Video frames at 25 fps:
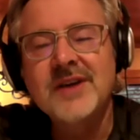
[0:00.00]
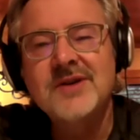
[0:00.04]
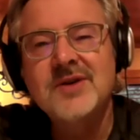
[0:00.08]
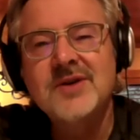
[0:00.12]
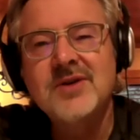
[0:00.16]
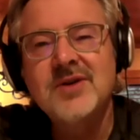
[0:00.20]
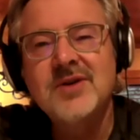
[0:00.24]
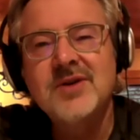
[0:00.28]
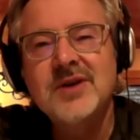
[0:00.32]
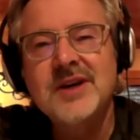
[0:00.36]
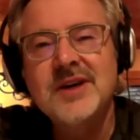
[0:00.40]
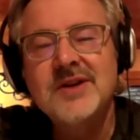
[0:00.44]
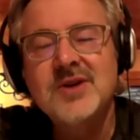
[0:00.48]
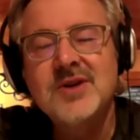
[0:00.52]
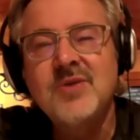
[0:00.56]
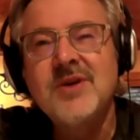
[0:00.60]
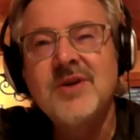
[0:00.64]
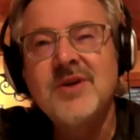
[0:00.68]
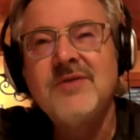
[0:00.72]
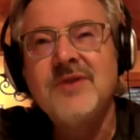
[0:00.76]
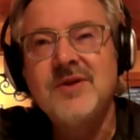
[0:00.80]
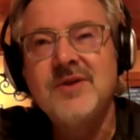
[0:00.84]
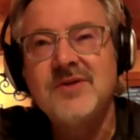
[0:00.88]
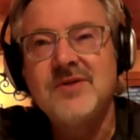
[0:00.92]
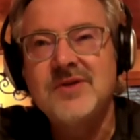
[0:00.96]
So you guys, so
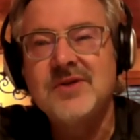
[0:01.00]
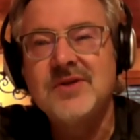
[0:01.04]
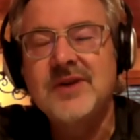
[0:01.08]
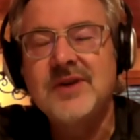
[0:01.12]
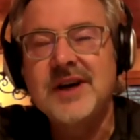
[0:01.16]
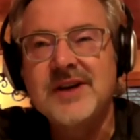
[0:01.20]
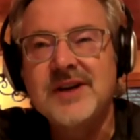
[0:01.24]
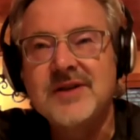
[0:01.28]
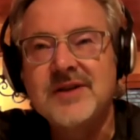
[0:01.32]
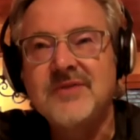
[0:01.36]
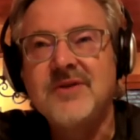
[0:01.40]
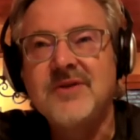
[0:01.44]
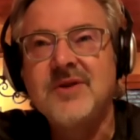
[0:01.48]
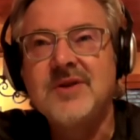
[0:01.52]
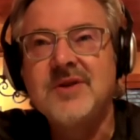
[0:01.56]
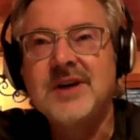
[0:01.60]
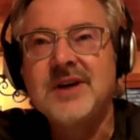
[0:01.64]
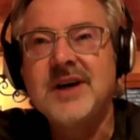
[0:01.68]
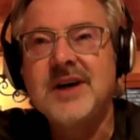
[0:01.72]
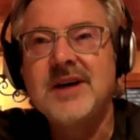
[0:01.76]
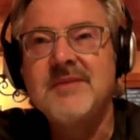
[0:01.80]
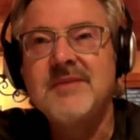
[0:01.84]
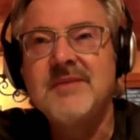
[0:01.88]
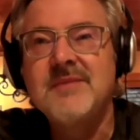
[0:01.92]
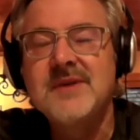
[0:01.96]
we've used you guys a few
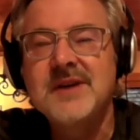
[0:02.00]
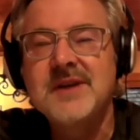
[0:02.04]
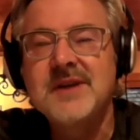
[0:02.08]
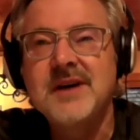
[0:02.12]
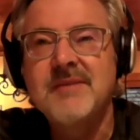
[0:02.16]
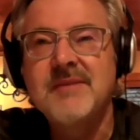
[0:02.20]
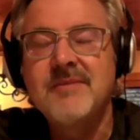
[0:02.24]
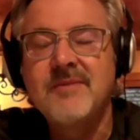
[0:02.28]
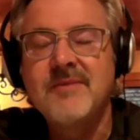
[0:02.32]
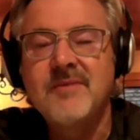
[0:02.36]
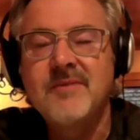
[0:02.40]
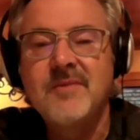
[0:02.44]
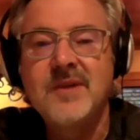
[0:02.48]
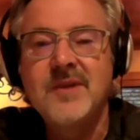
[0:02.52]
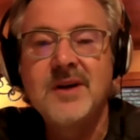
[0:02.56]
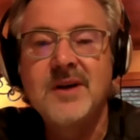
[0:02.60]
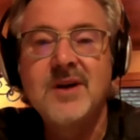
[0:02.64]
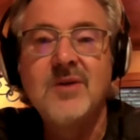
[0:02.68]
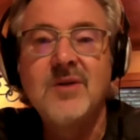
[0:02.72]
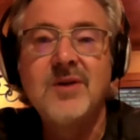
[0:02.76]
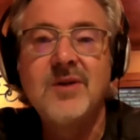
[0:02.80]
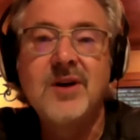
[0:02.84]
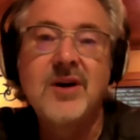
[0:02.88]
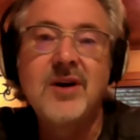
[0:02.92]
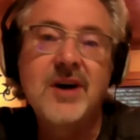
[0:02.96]
times,
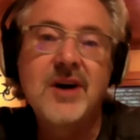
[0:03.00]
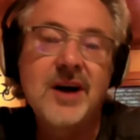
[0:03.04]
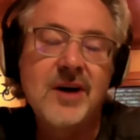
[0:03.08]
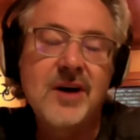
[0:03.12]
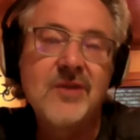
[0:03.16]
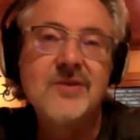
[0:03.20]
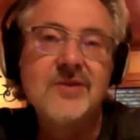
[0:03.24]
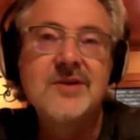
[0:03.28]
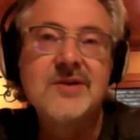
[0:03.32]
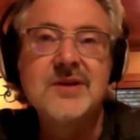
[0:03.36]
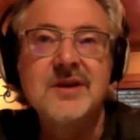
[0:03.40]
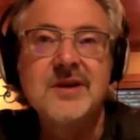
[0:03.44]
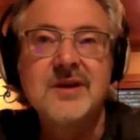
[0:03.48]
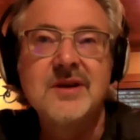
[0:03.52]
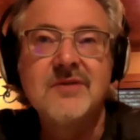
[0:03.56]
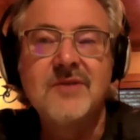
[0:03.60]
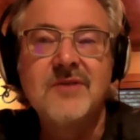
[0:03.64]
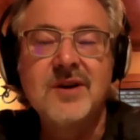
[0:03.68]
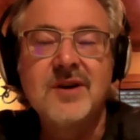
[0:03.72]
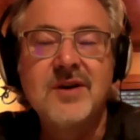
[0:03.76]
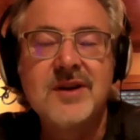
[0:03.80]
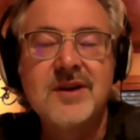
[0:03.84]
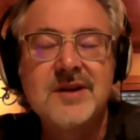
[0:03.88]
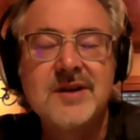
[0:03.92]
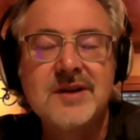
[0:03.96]
at our house and at
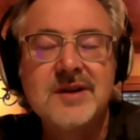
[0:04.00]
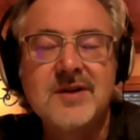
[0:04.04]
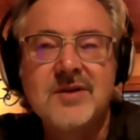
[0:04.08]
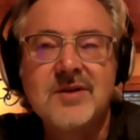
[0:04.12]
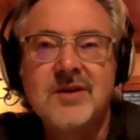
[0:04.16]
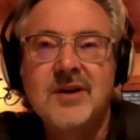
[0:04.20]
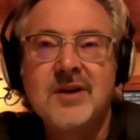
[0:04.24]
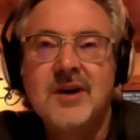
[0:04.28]
various other